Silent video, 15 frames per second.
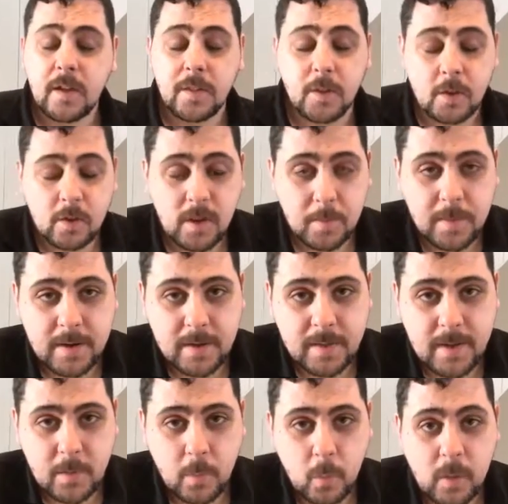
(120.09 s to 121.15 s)
The cookie banner
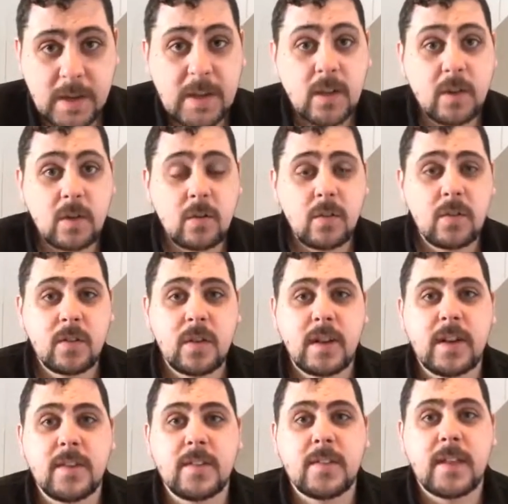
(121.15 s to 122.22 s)
that we use
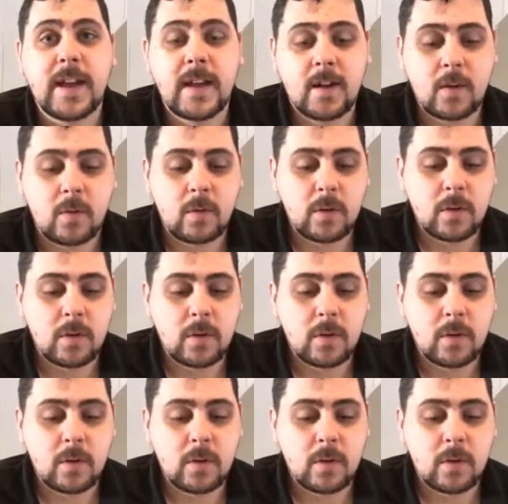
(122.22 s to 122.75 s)
is now